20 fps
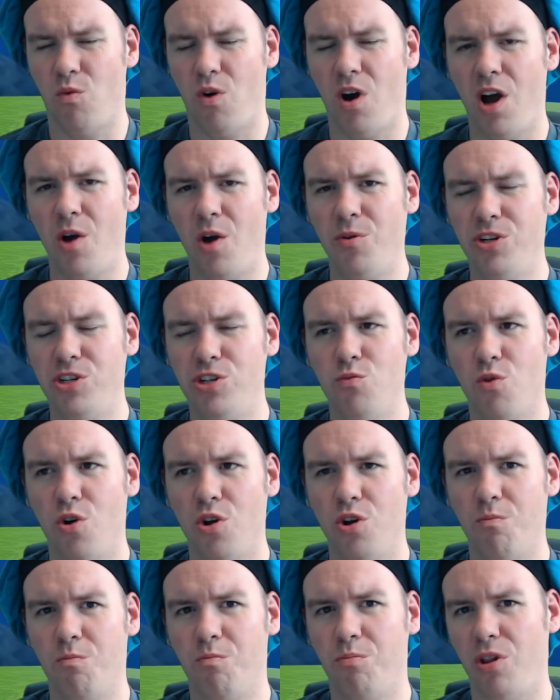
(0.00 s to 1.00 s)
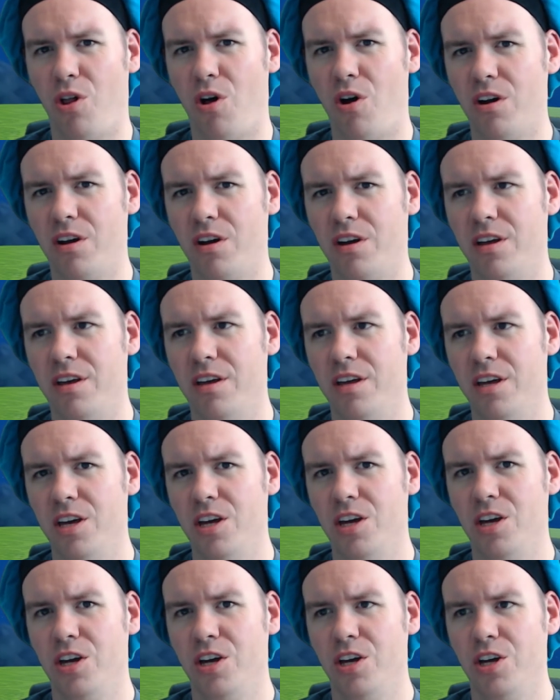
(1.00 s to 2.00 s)
Why would you want to block
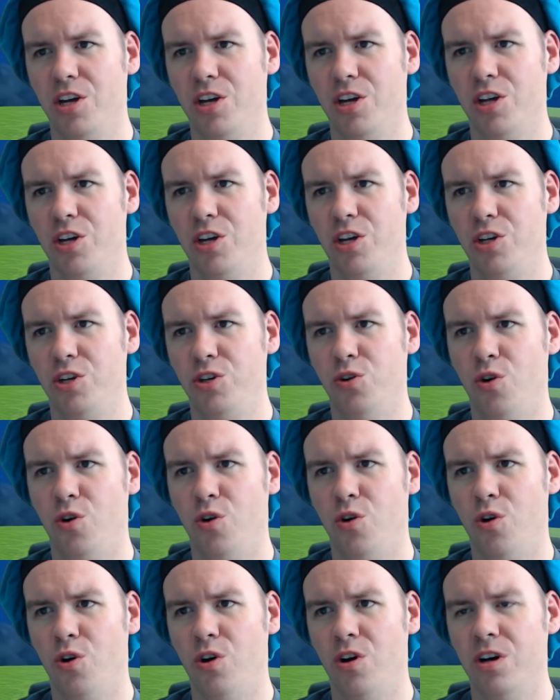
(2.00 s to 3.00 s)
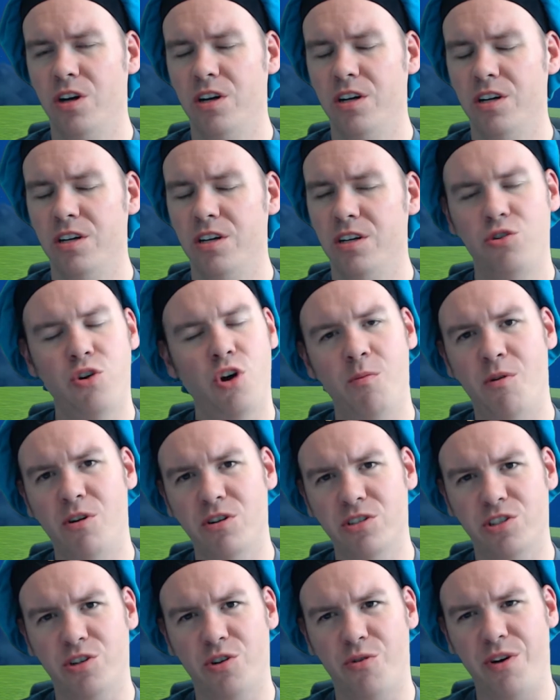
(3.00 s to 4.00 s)
your toy
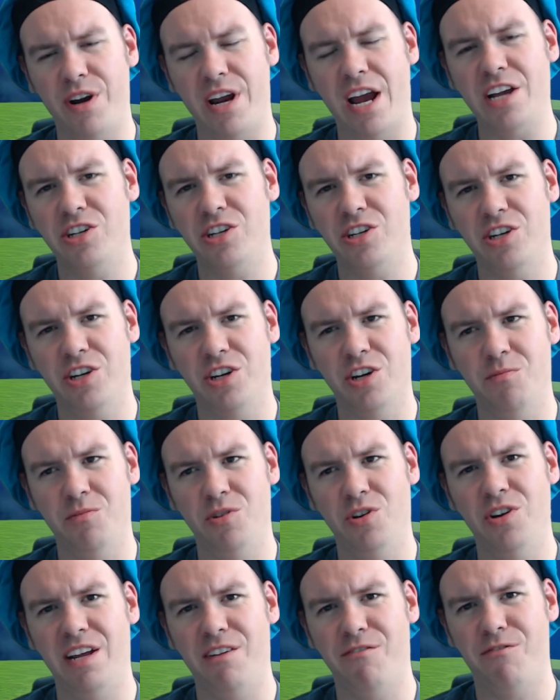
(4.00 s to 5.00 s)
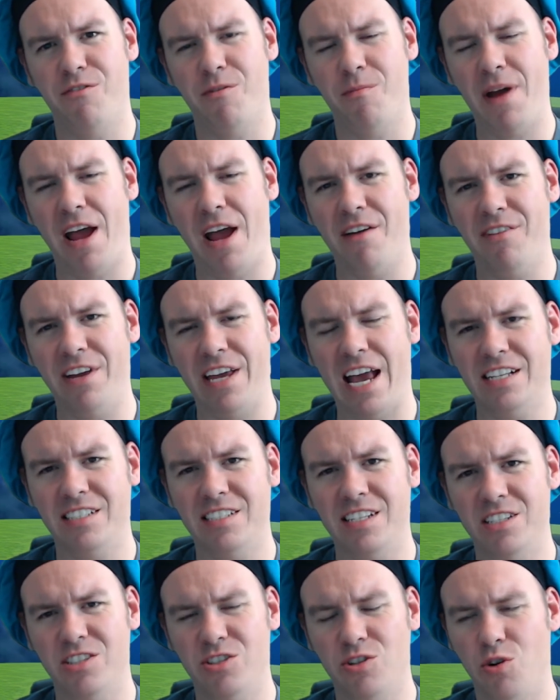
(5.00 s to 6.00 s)
box creation community from having
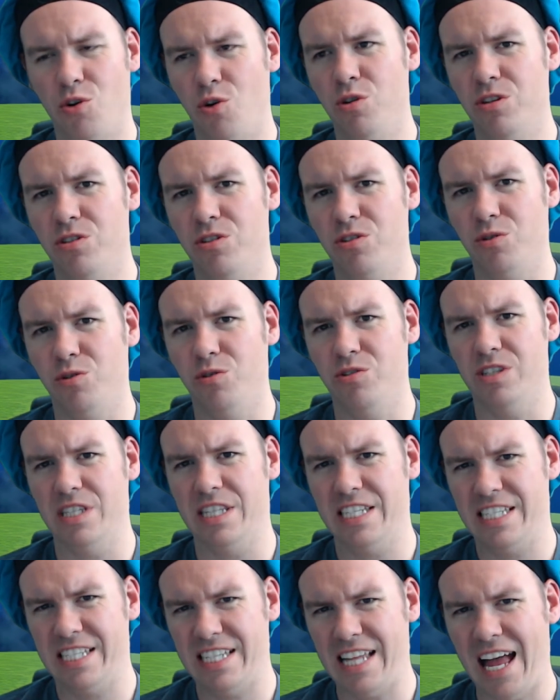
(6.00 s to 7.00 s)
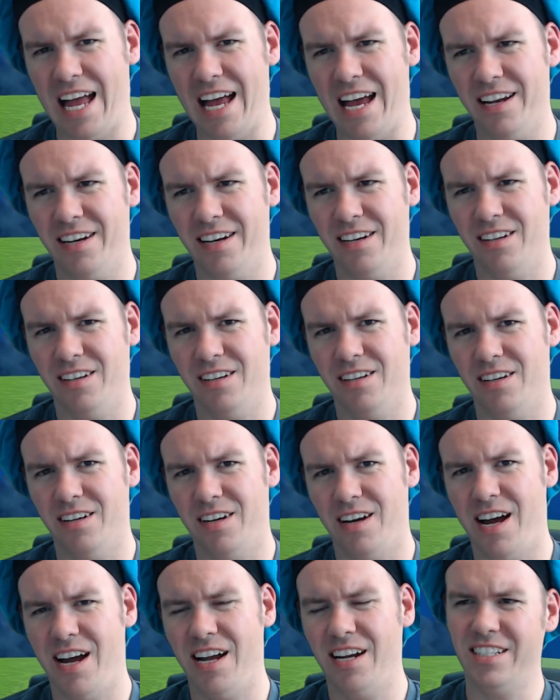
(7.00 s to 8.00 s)
access to all the tools at the start?
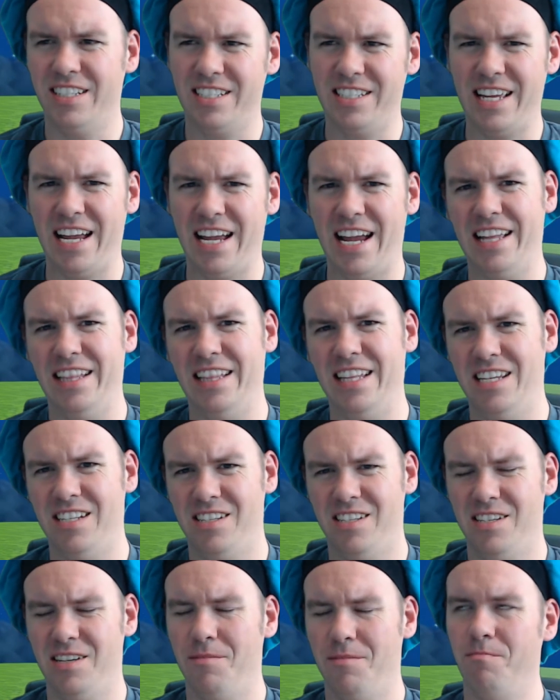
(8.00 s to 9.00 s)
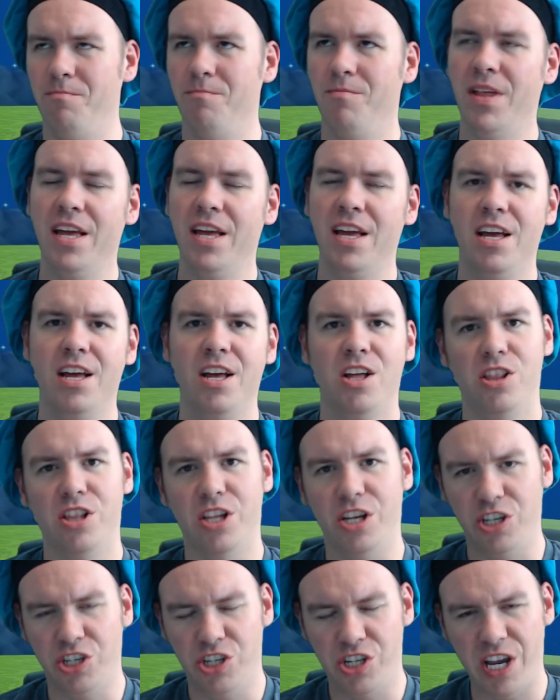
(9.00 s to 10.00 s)
I understand there's some
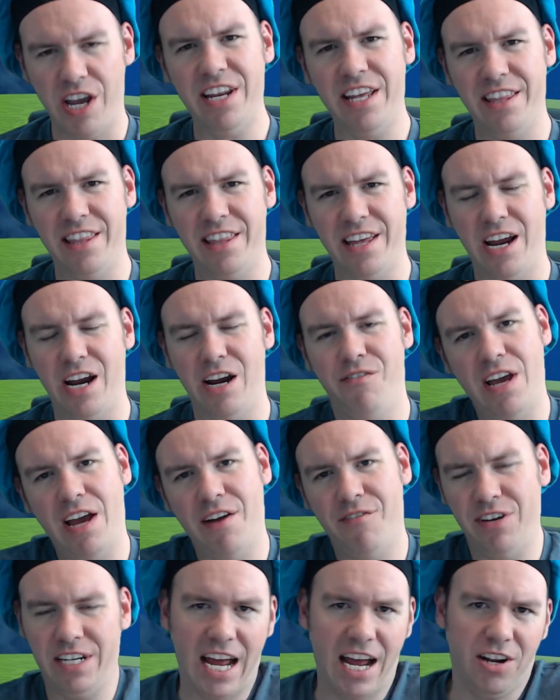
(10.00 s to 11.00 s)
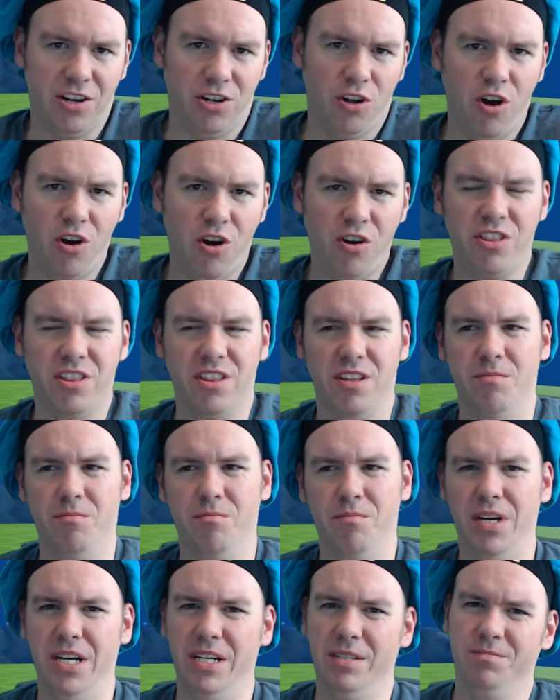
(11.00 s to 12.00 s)
longevity there if you're having to unlock
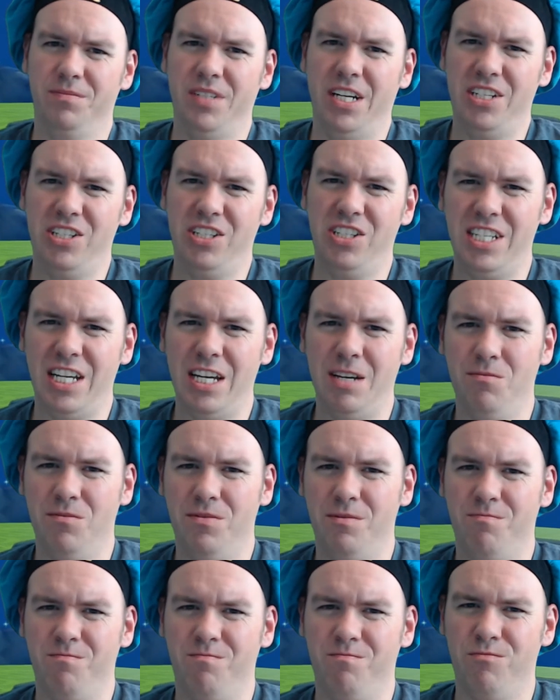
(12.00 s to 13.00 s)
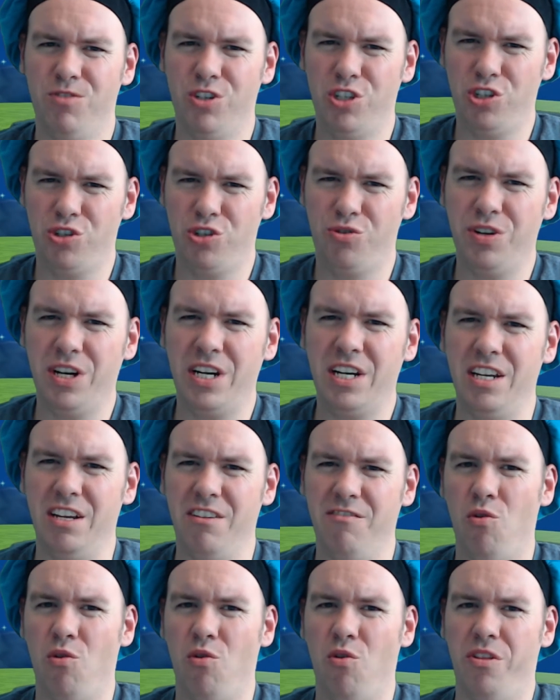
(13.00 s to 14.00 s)
them, but it just seems
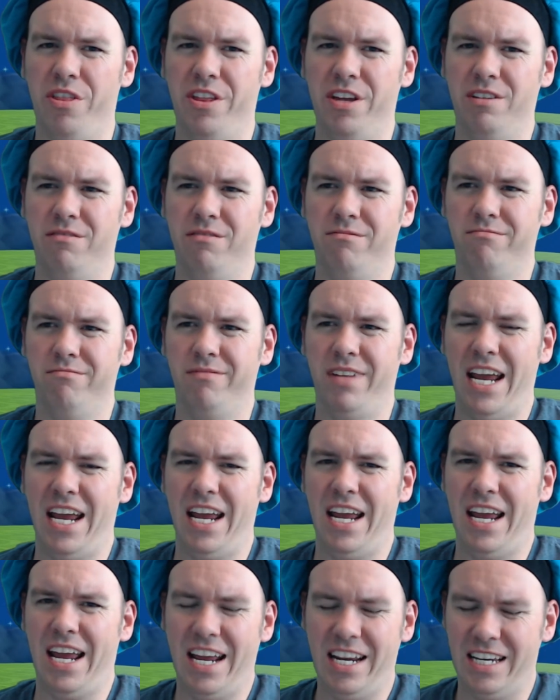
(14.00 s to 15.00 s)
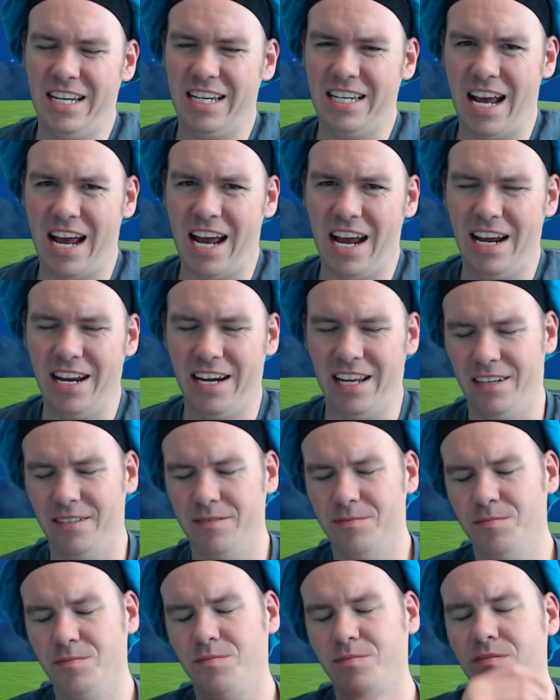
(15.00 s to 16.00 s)
restrictive more than entertaining.
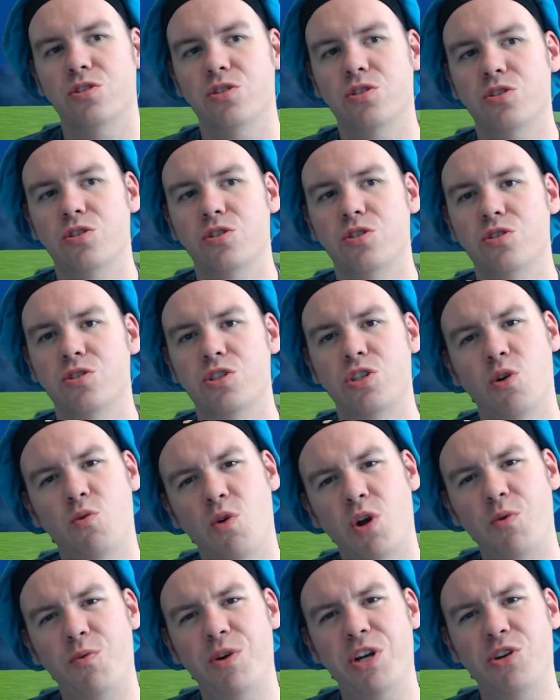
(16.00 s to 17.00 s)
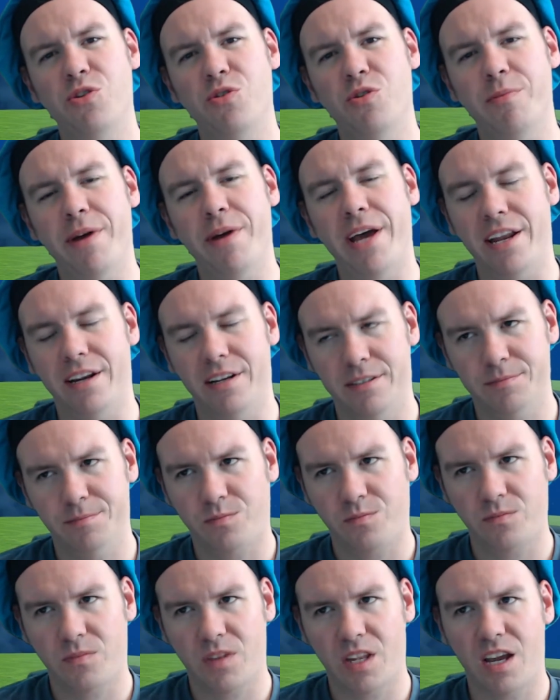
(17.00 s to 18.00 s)
So what do we do about it?
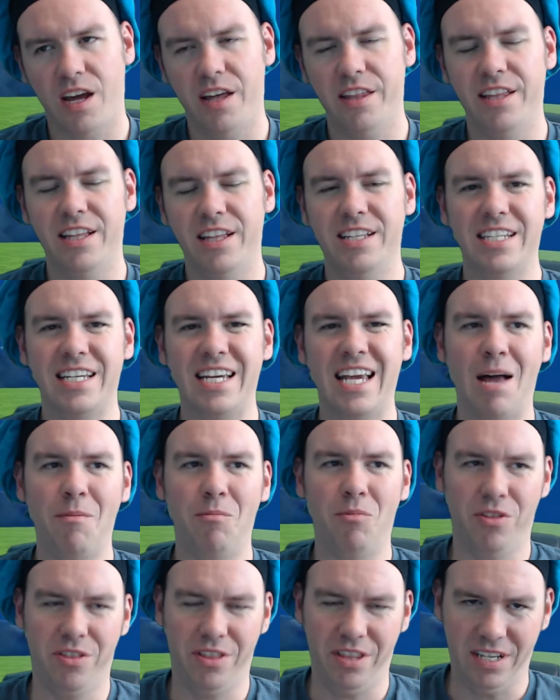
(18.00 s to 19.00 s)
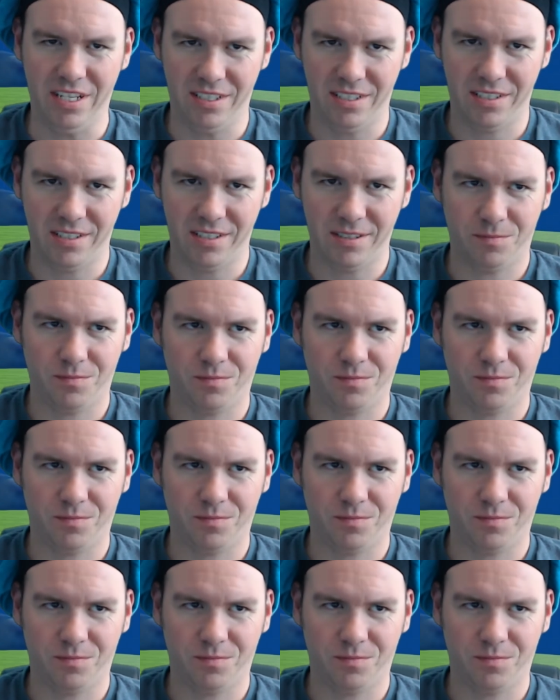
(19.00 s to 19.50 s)
I think there's a couple things.